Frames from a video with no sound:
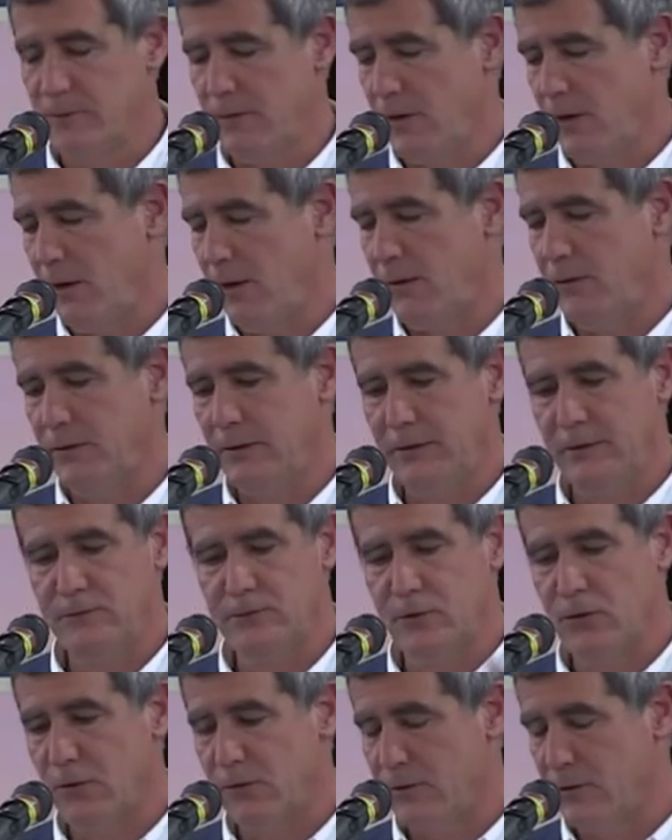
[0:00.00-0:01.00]
uh,
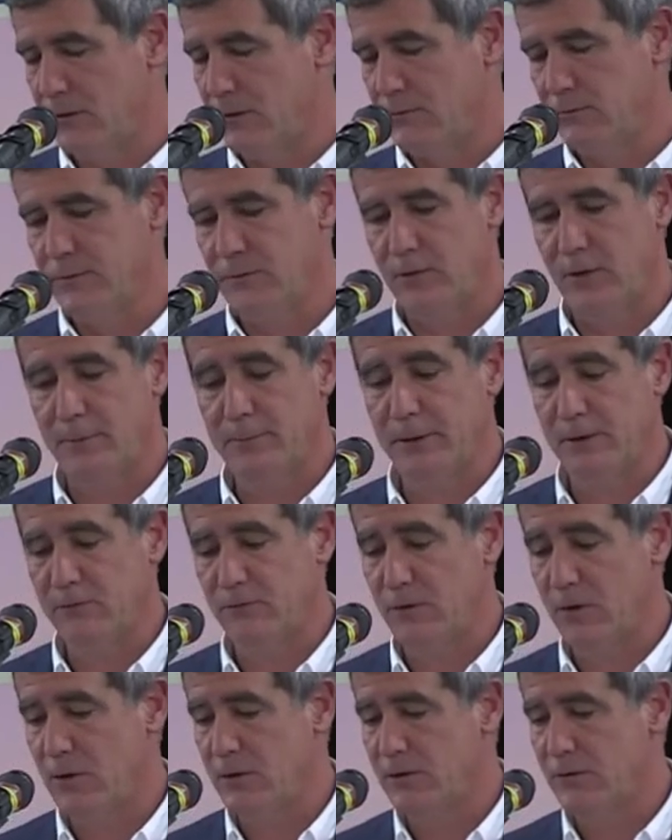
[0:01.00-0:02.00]
even though they're developing in
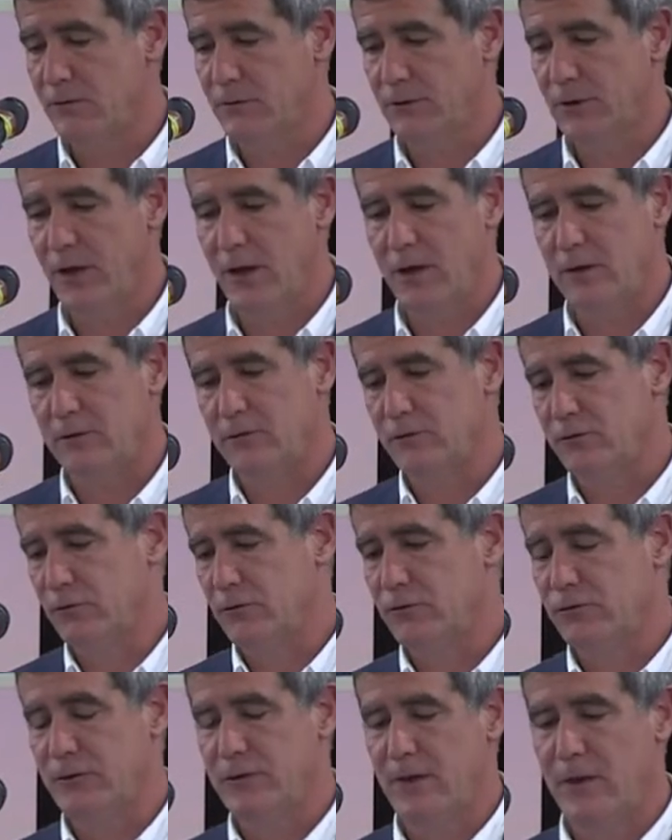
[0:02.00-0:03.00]
very different lines. So you
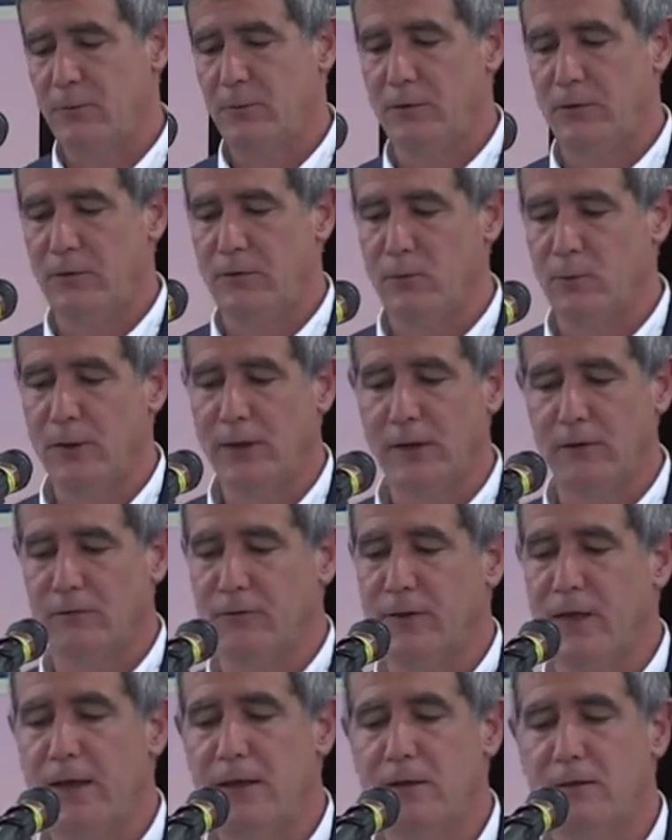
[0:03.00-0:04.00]
see that with winged
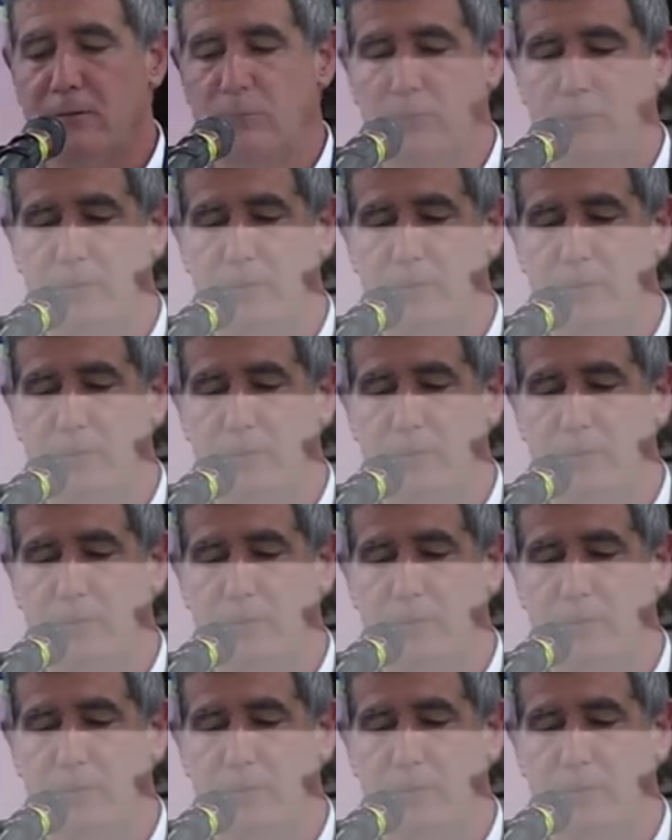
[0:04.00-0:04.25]
flight,